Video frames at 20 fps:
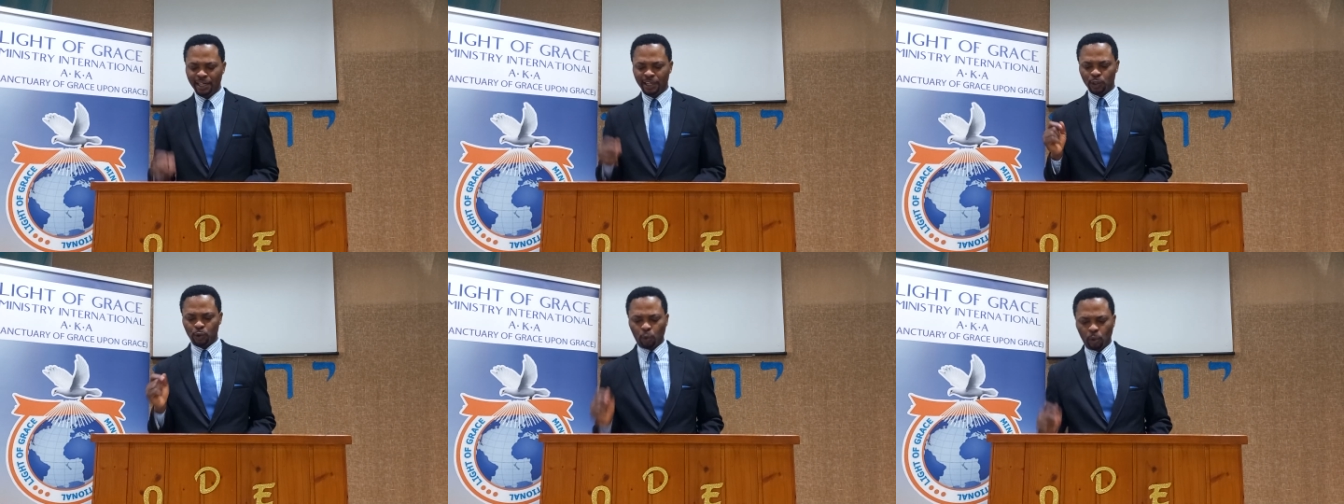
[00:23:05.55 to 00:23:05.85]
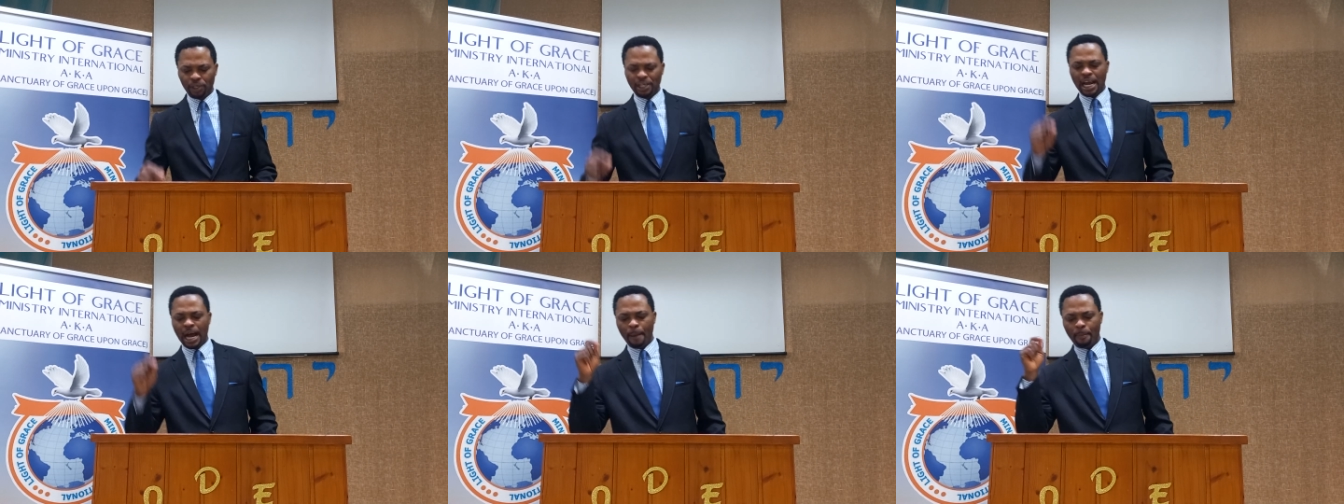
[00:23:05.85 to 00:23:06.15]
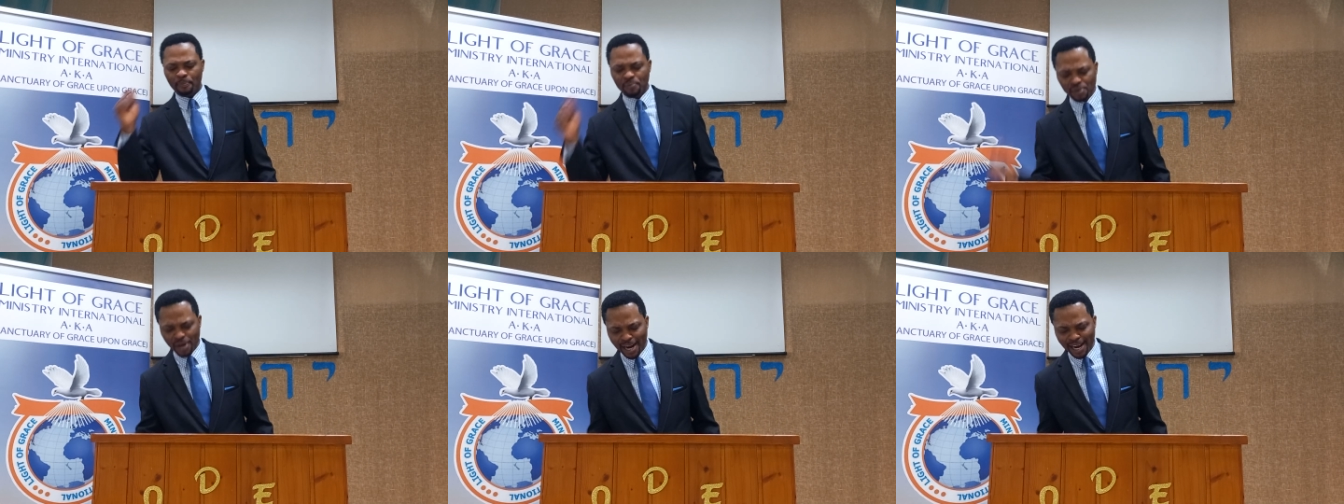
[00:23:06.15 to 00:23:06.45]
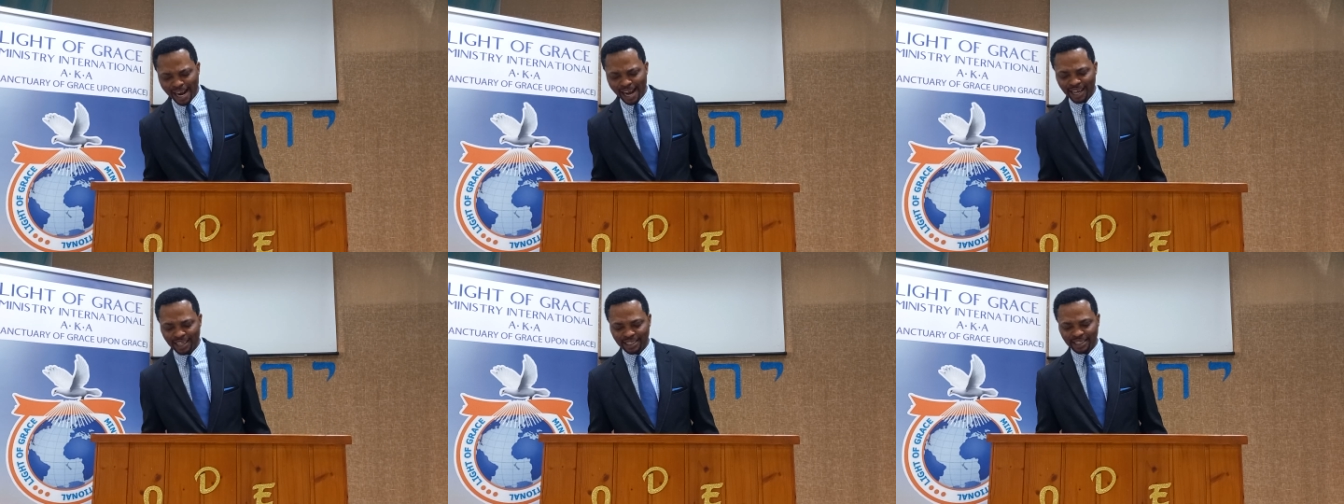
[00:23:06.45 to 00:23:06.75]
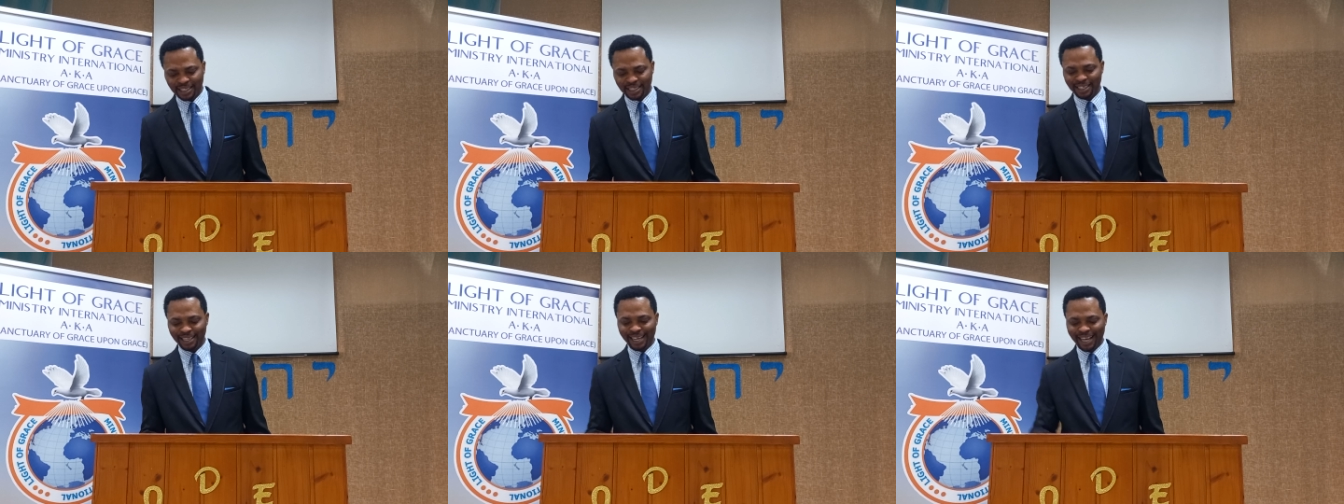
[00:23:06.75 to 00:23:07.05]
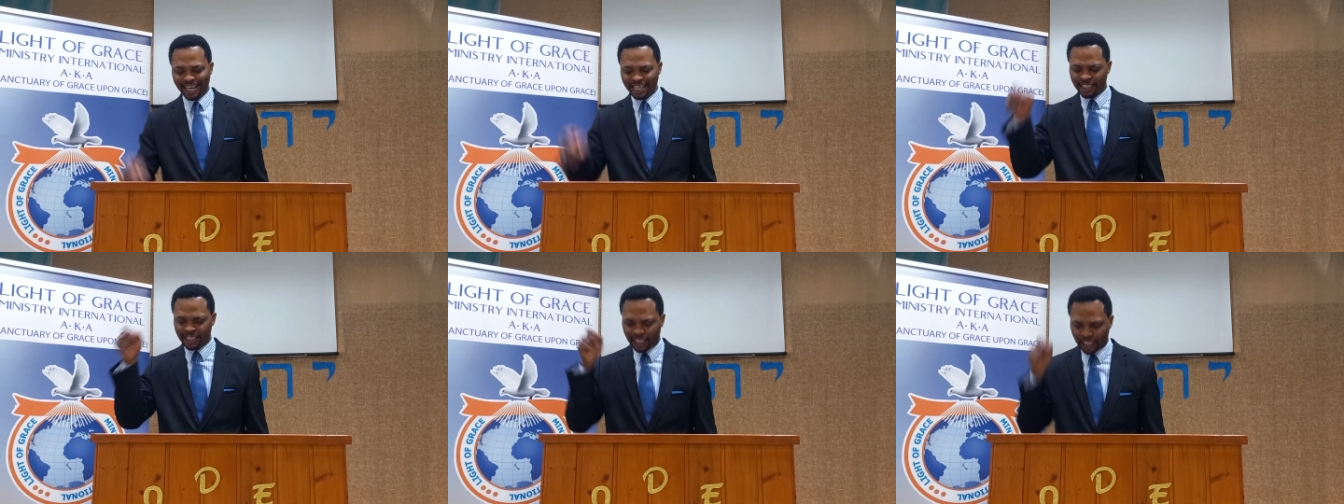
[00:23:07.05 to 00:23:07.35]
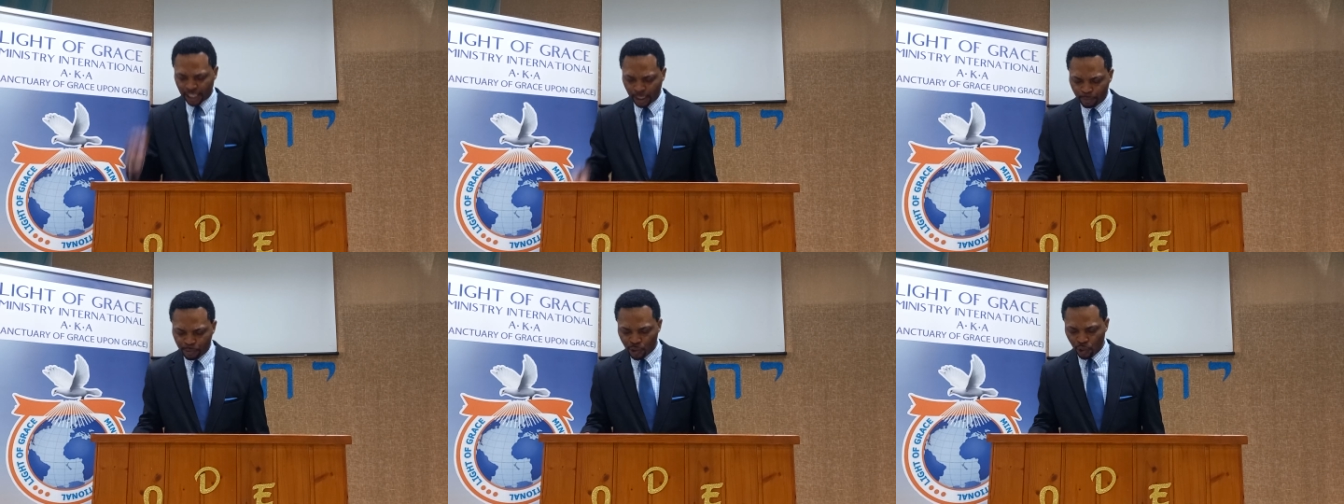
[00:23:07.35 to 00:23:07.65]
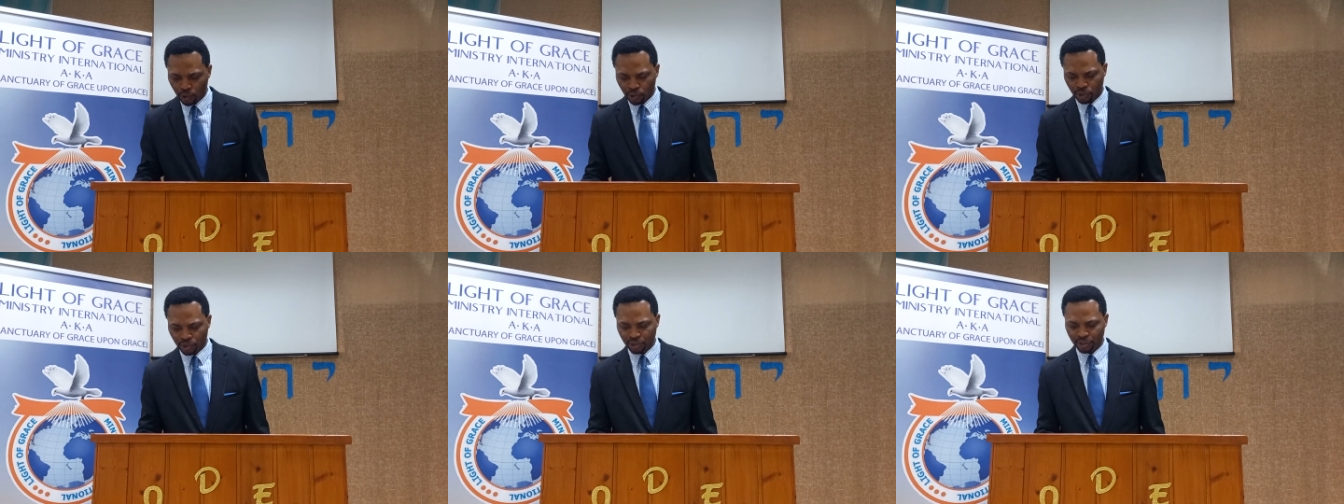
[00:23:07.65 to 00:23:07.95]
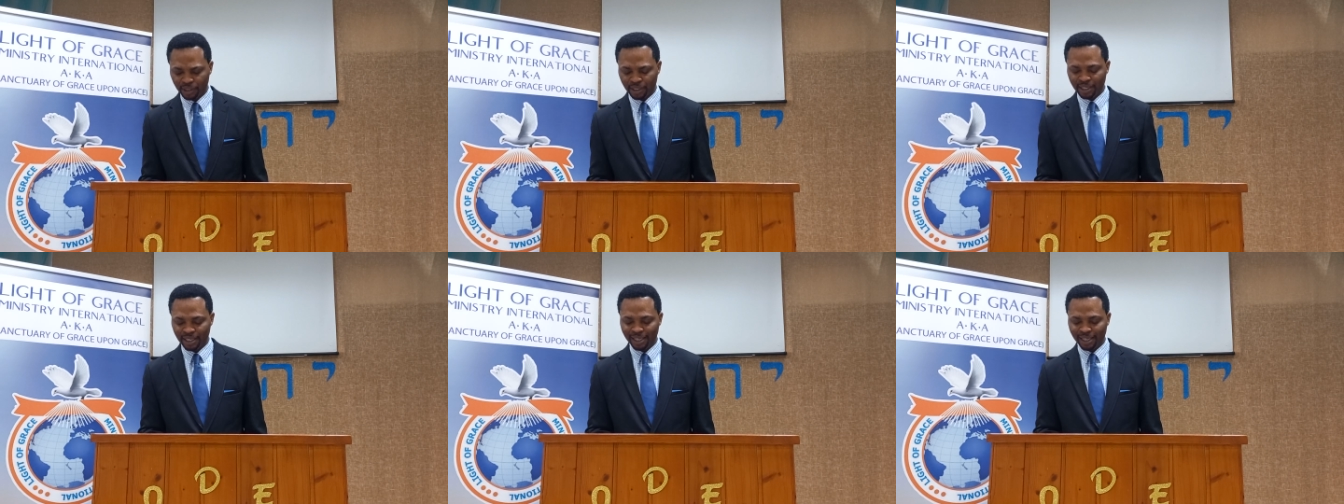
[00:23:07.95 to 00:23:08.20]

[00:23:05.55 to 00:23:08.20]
to their prayers in scriptures,